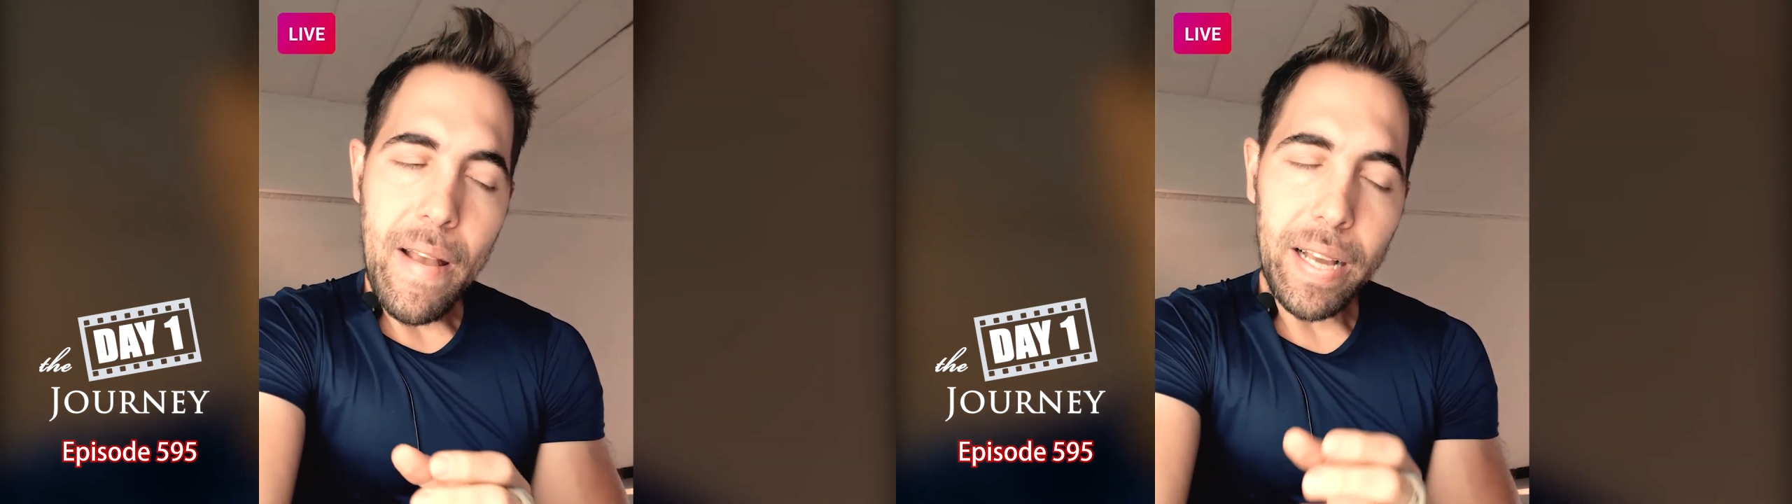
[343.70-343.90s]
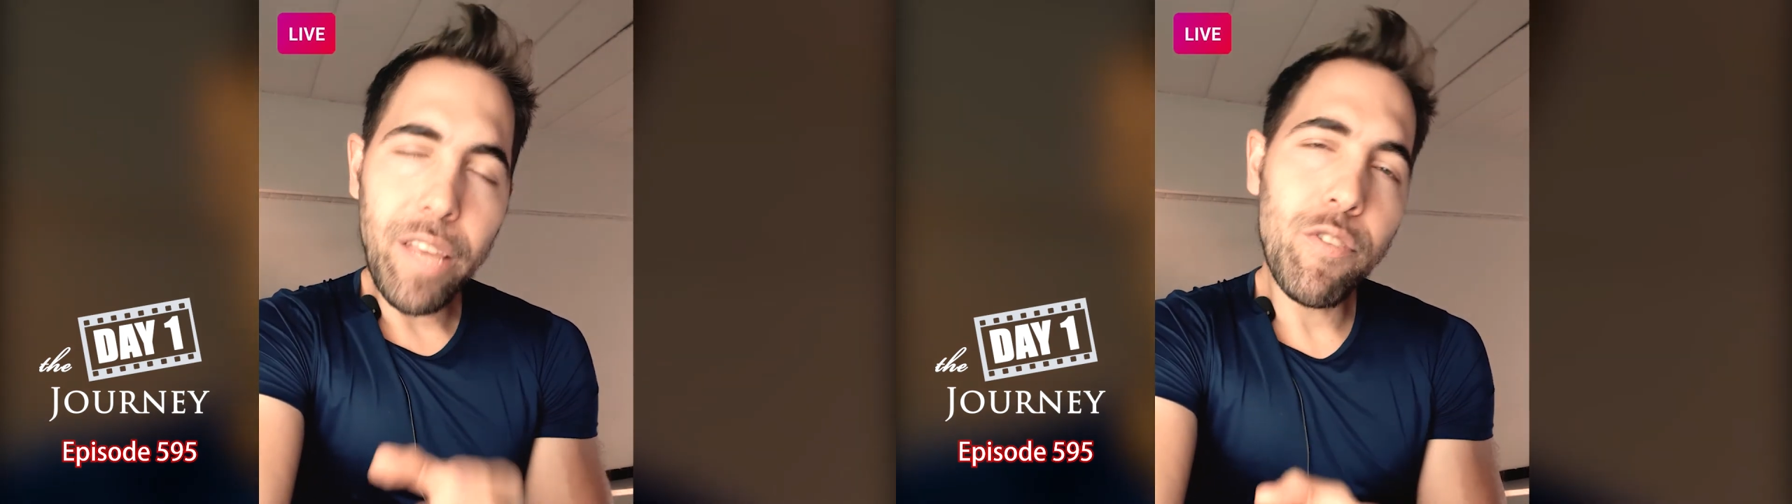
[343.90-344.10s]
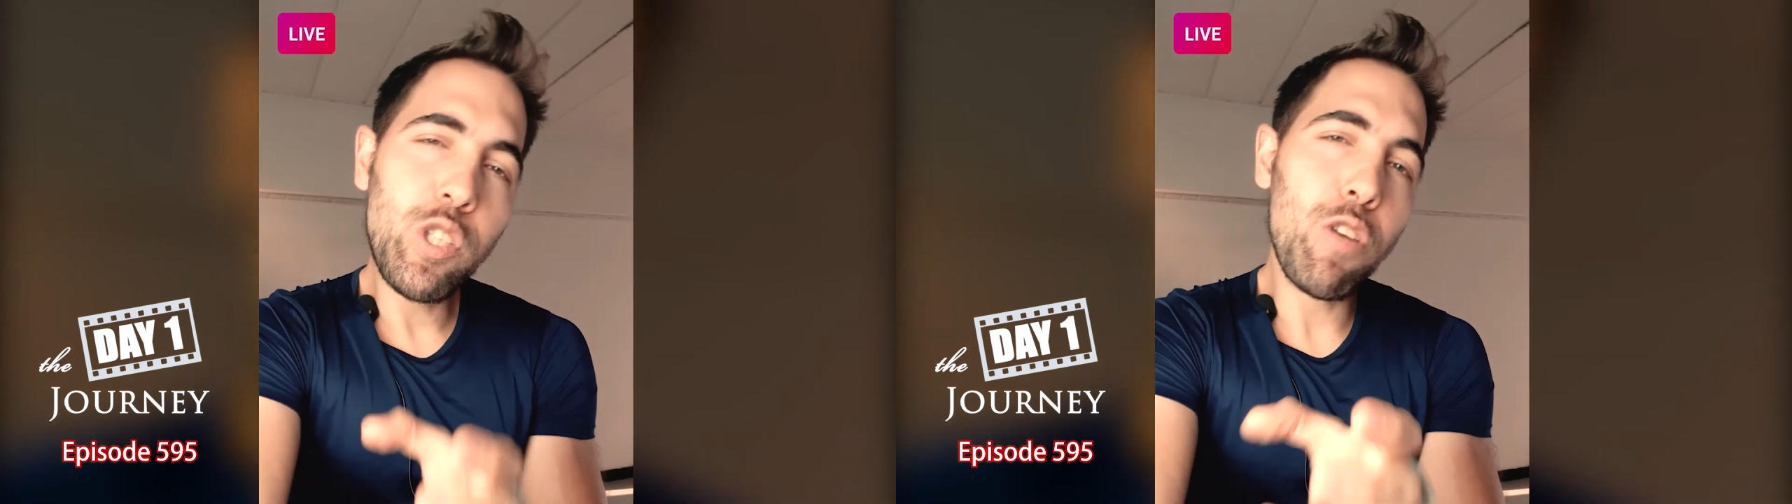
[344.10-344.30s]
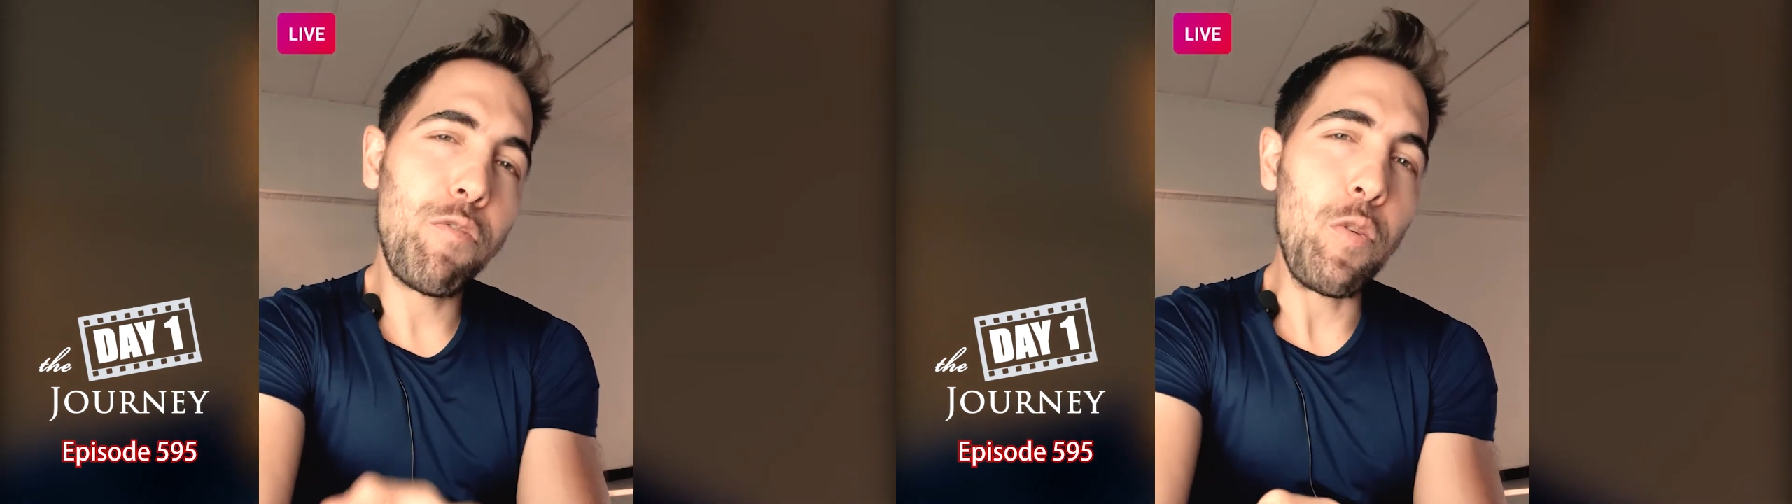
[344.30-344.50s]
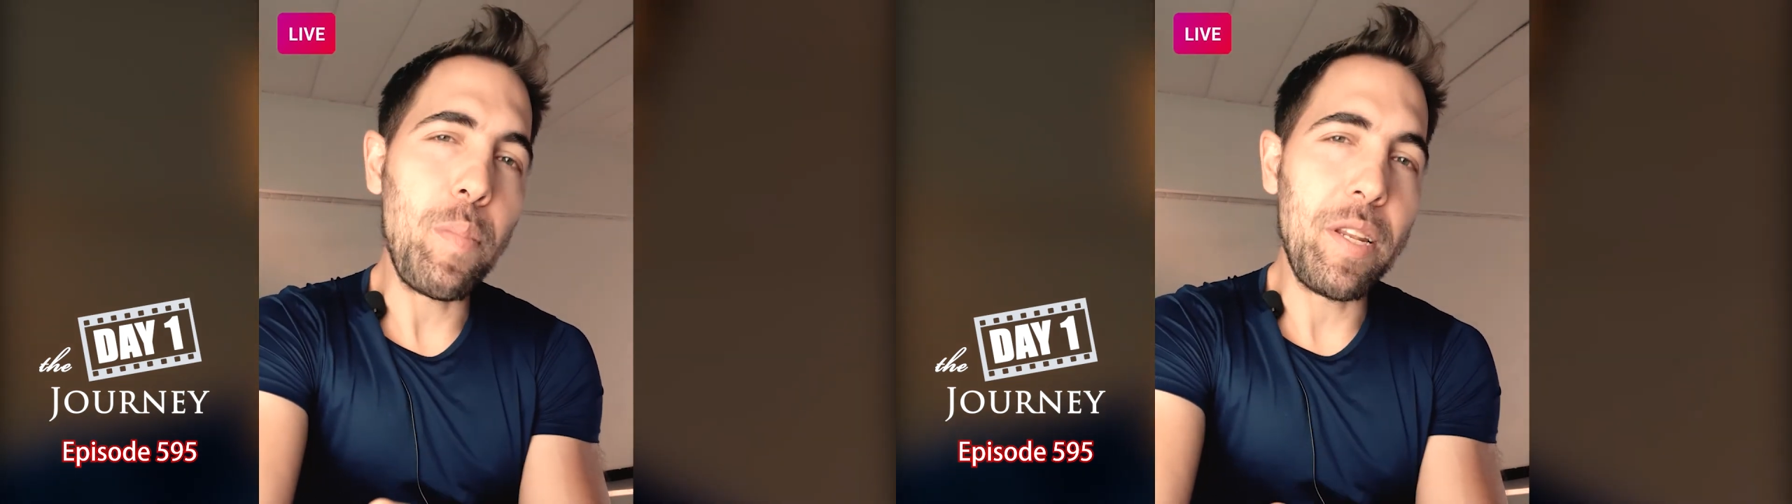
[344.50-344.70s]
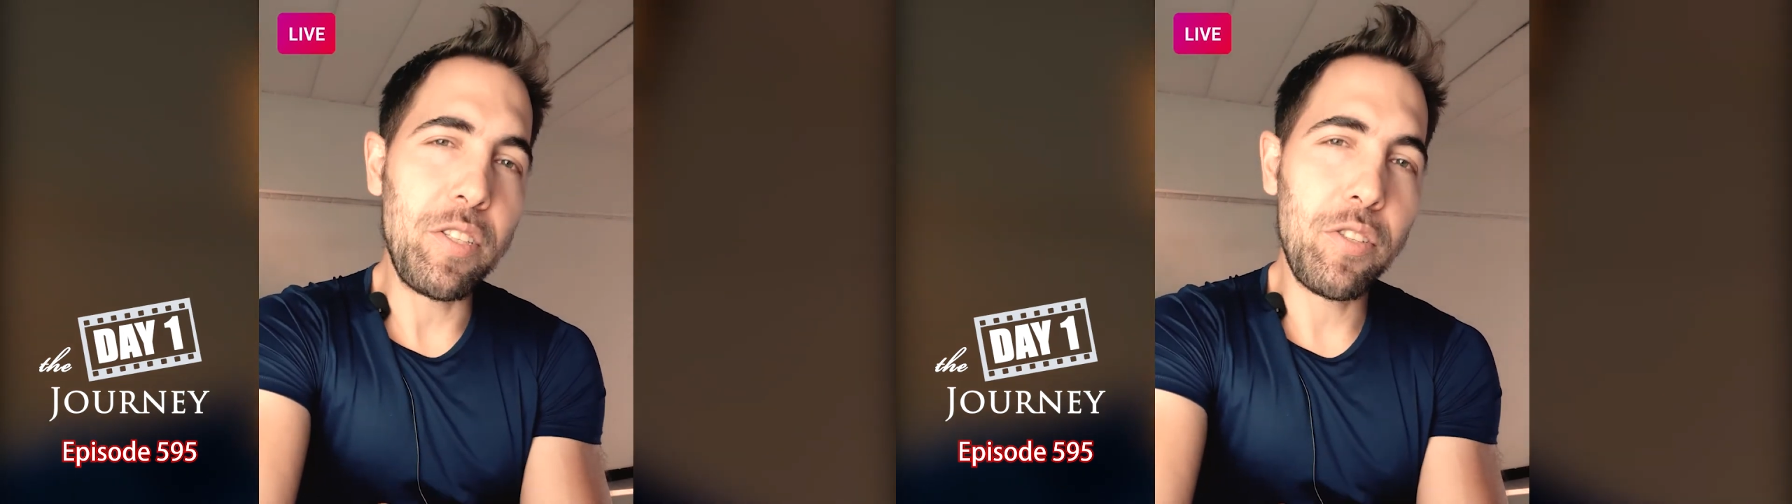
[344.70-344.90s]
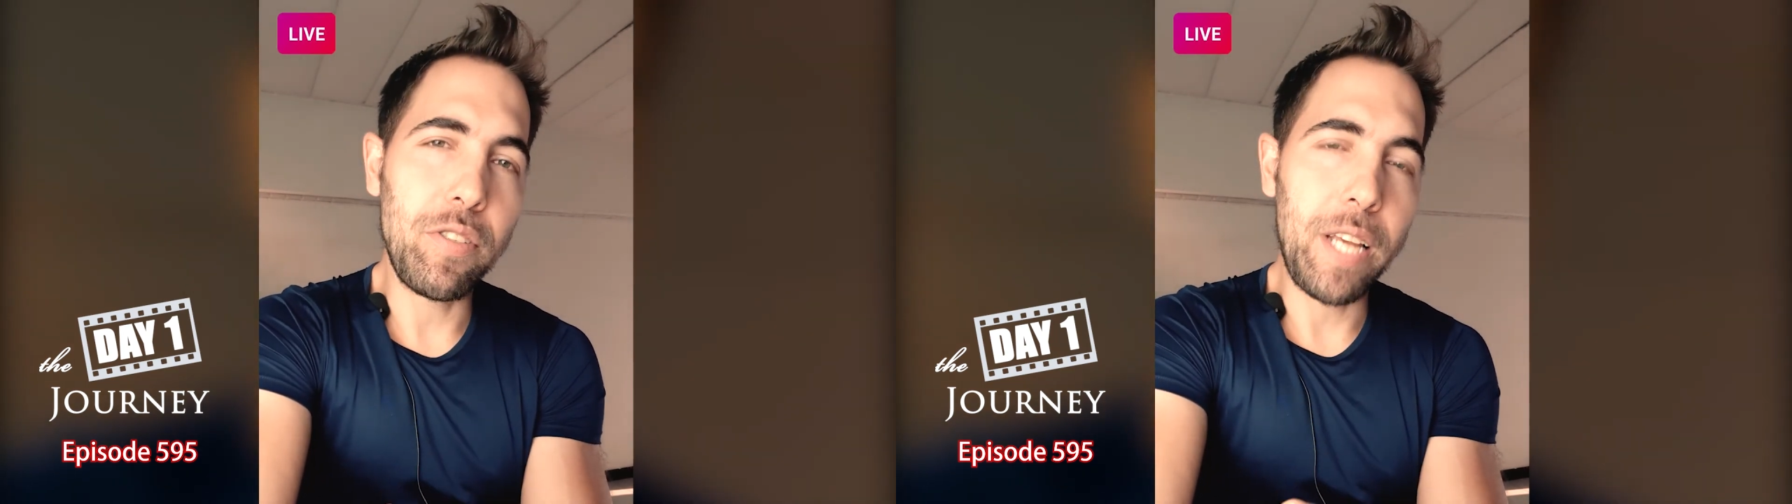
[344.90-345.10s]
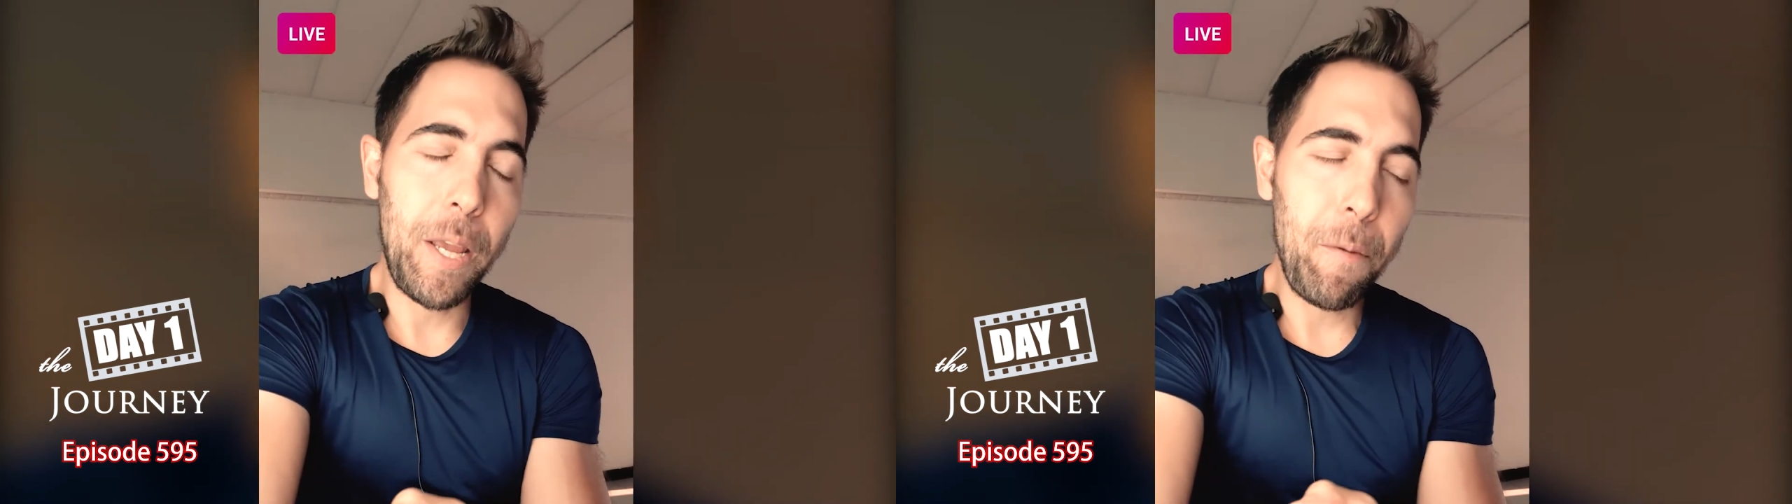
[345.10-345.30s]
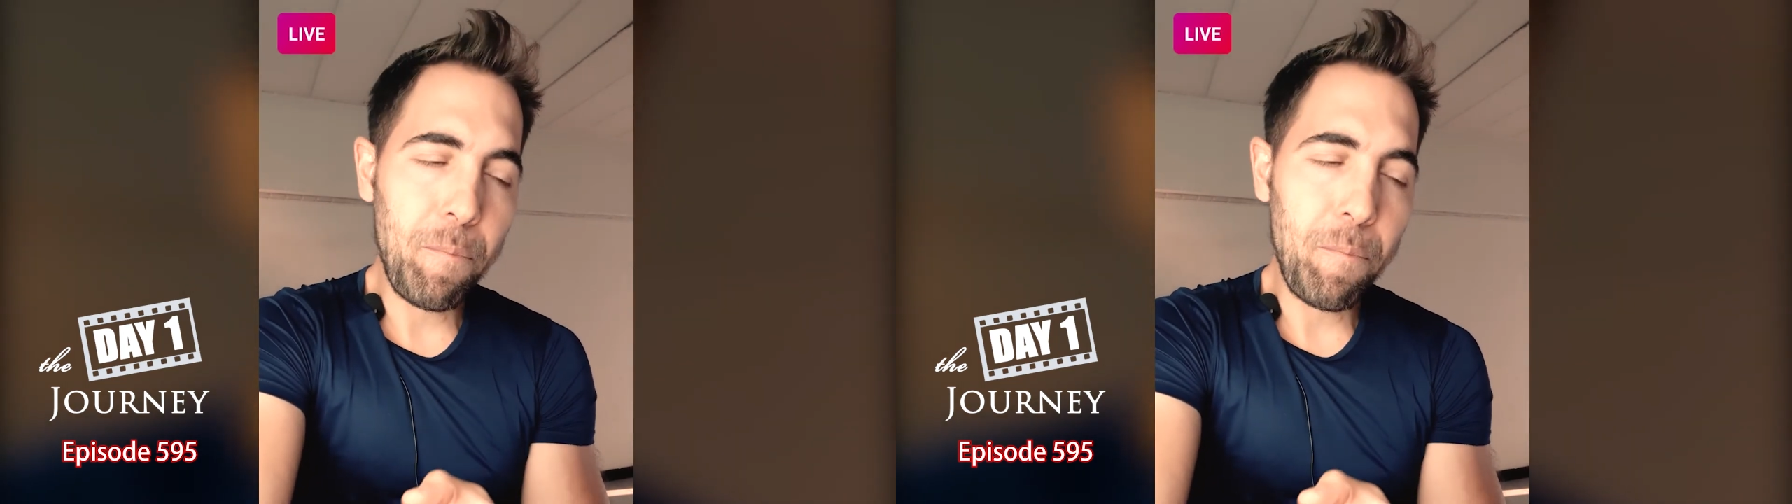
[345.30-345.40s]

Give yourself a few minutes today